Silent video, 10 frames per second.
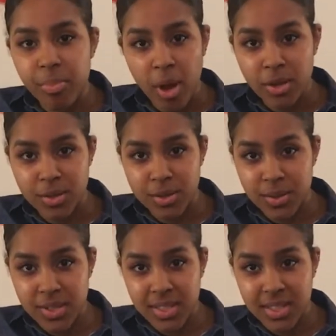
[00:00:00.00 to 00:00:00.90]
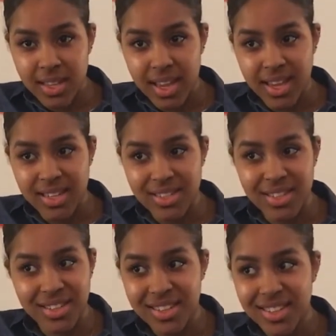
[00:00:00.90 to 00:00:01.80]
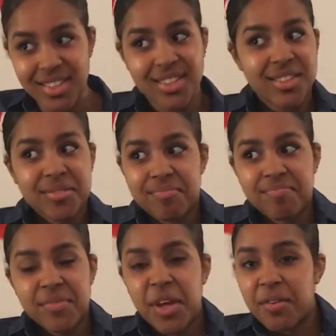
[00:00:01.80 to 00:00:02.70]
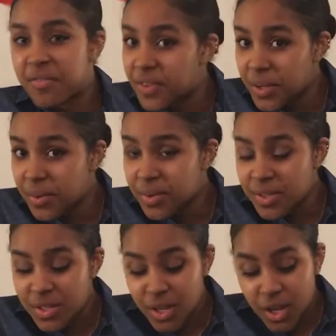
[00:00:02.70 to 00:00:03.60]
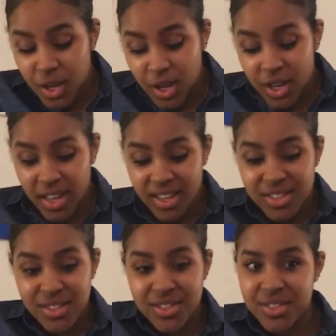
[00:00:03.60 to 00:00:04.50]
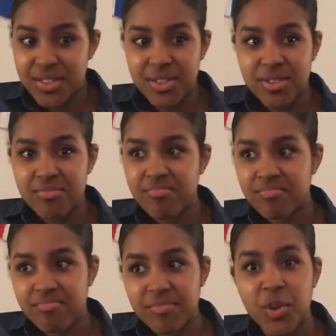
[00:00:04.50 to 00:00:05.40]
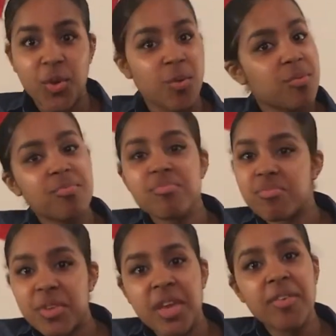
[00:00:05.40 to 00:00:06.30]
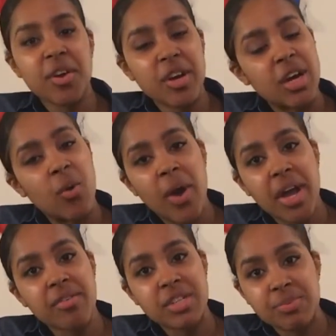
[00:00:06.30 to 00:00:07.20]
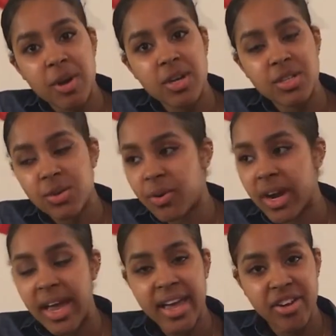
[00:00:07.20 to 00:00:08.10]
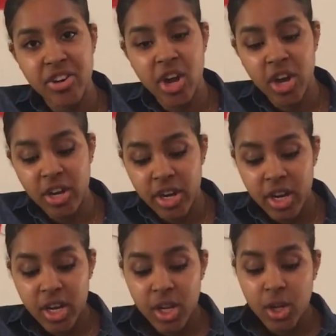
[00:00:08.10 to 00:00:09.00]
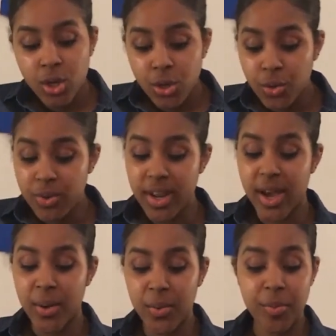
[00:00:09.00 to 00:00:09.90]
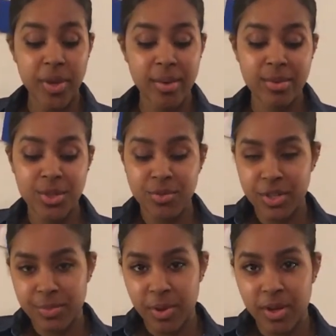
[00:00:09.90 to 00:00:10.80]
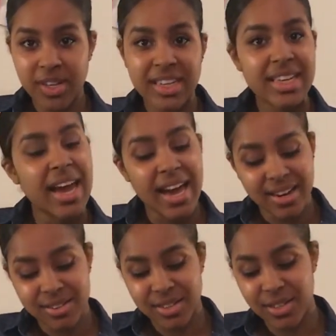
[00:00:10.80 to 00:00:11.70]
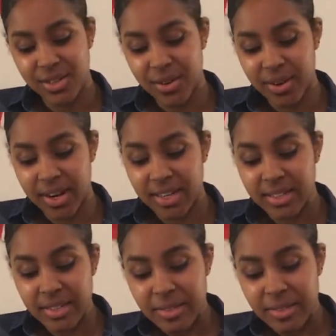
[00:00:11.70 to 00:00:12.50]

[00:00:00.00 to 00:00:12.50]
puzzled and confused and just giving her a quiet response or a head nod, you now will be able to respond, "Chiaro, signora,